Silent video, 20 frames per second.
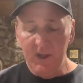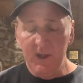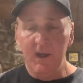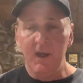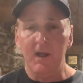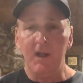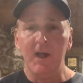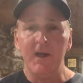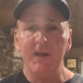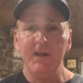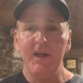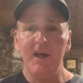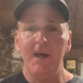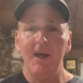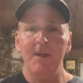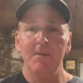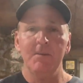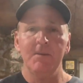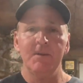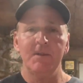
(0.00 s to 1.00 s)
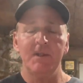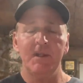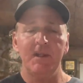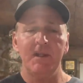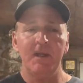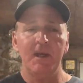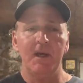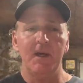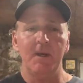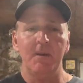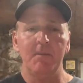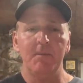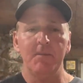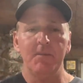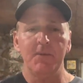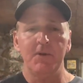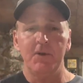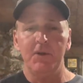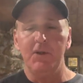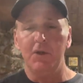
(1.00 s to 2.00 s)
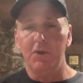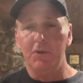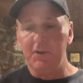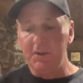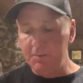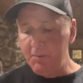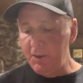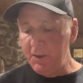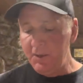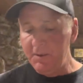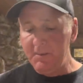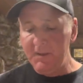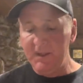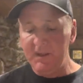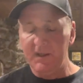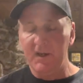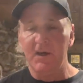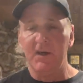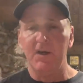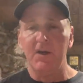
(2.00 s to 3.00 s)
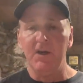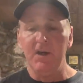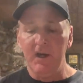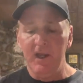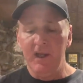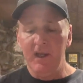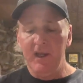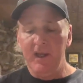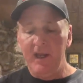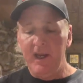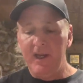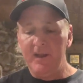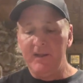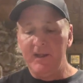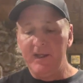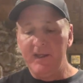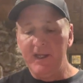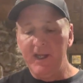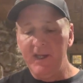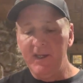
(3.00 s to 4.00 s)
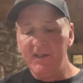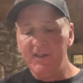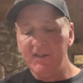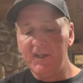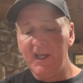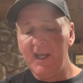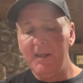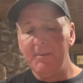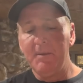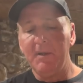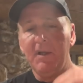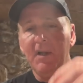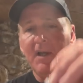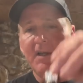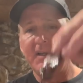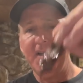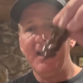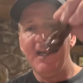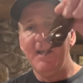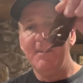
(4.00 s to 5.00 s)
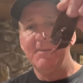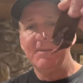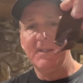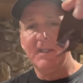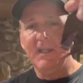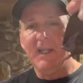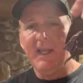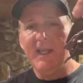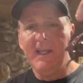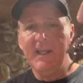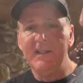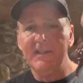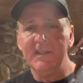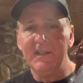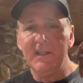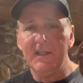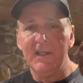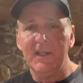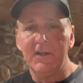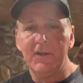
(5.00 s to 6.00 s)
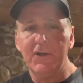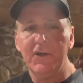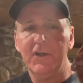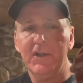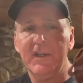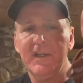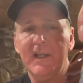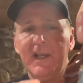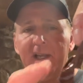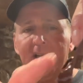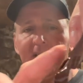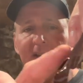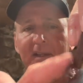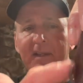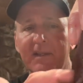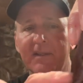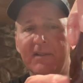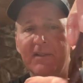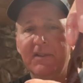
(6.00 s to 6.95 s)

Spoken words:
a lot of times, you know, you put them in there and they take shape, and a lot of times the legs can get crooked like this.